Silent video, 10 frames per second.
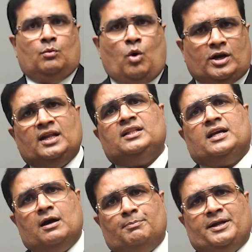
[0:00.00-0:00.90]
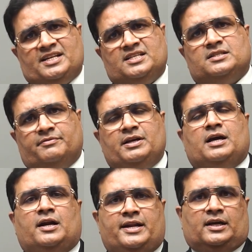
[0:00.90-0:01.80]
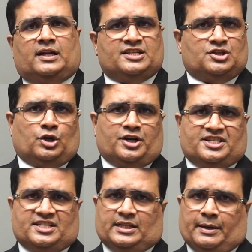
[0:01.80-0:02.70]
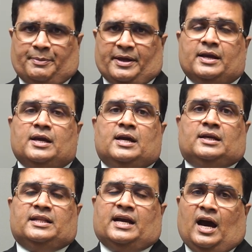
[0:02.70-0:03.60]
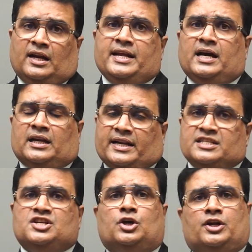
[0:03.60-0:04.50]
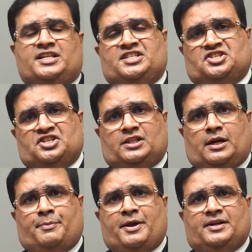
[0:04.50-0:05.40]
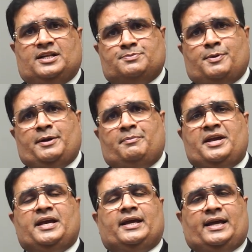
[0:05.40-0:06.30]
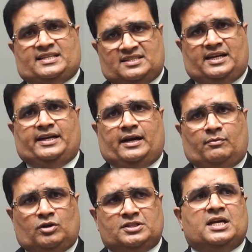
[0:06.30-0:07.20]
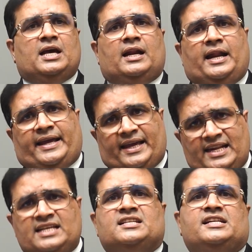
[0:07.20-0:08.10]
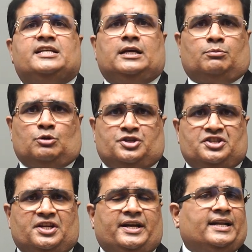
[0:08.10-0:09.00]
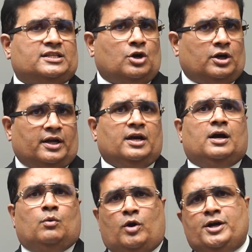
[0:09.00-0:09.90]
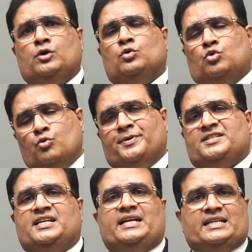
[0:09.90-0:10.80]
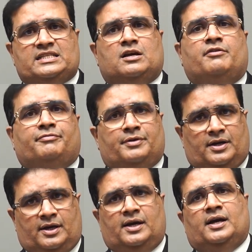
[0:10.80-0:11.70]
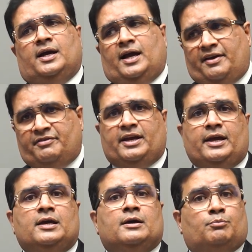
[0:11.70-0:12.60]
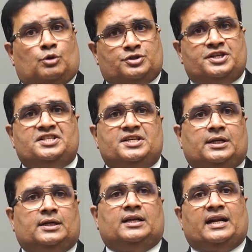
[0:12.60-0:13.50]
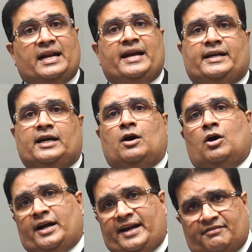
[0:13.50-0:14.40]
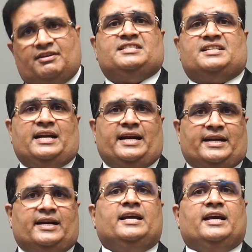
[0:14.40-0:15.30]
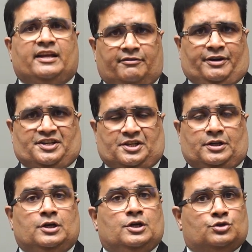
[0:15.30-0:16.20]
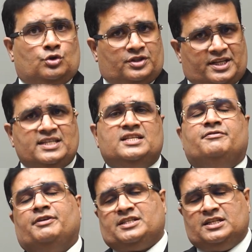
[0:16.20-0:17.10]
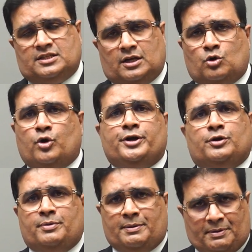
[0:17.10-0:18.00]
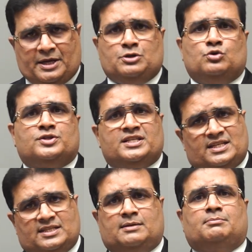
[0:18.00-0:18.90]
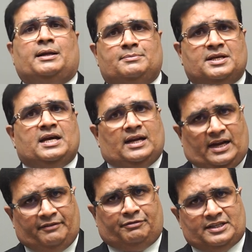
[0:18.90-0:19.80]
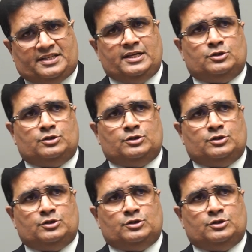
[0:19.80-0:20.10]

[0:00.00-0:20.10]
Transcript: What are the complications of the cardiac resynchronization therapy? The cardiac resynchronization therapy, despite being an excellent advance, like any surgical procedure, it has got a 1 to 2% risk of having a procedure-related or a device-related infection. So these infections are going to be a big nuisance and sometimes life-risking.